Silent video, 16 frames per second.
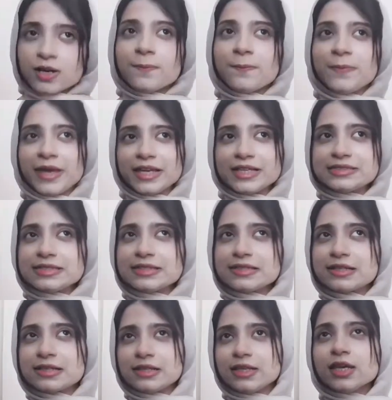
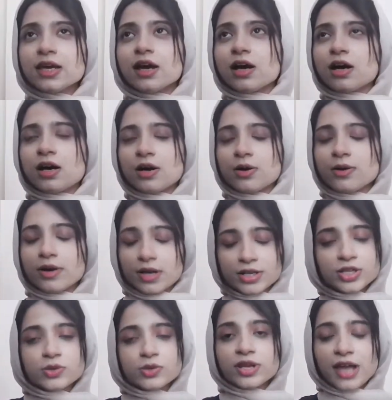basically, uh,
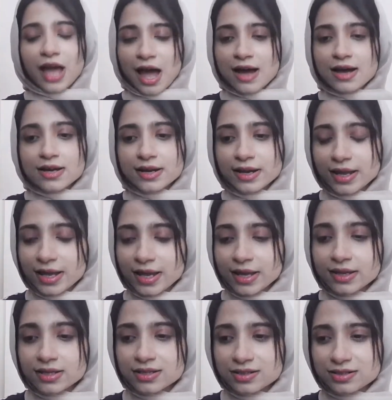during our
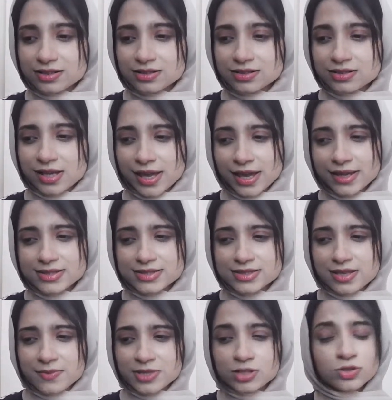eighth
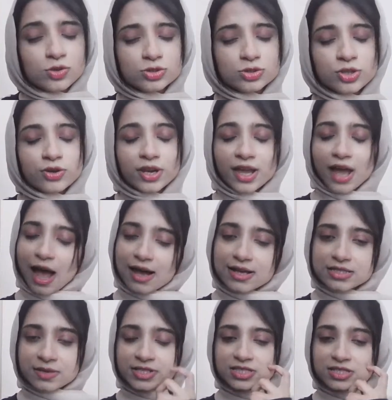sem no during our
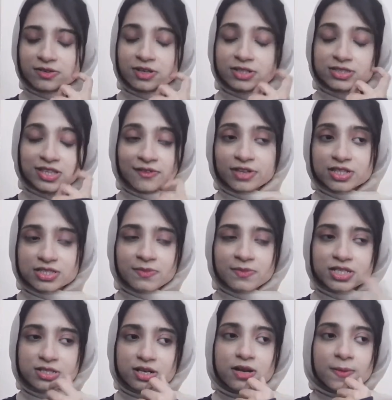semester seventh
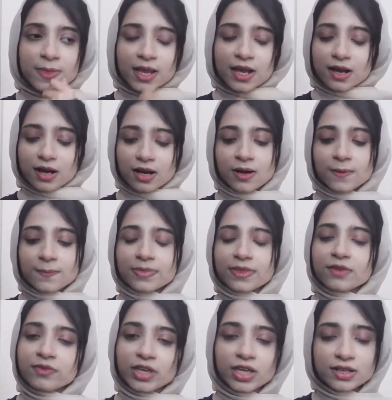semester, uh,
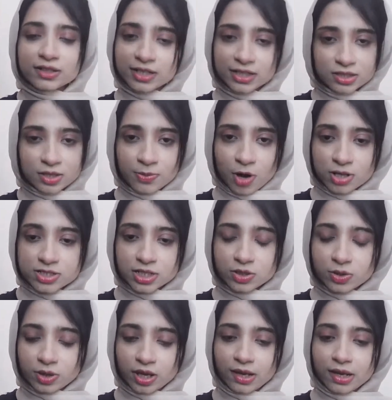we did the project.
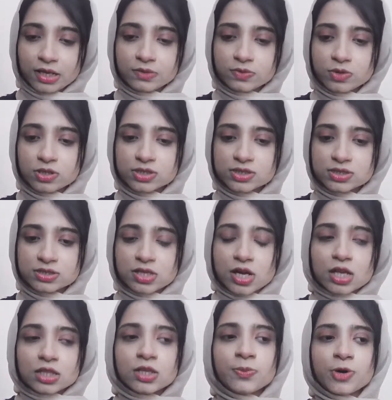Okay, it was
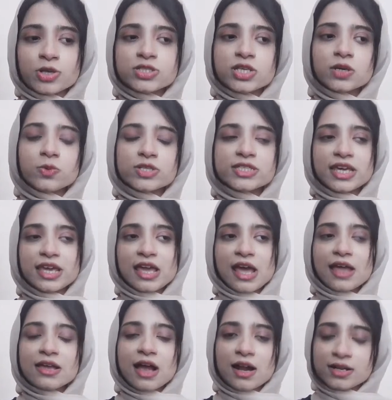the project was
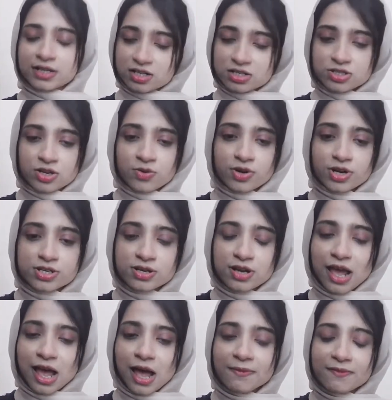AI content generation
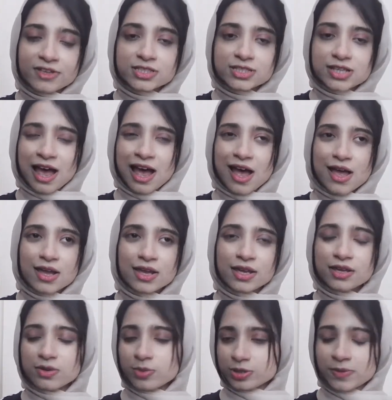app, which
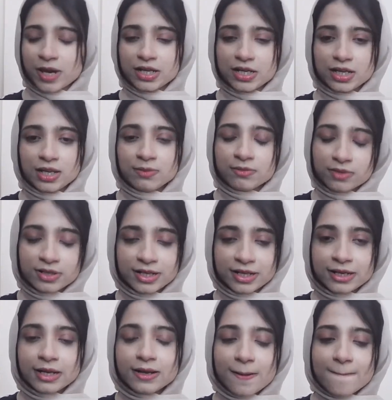I with my team did it.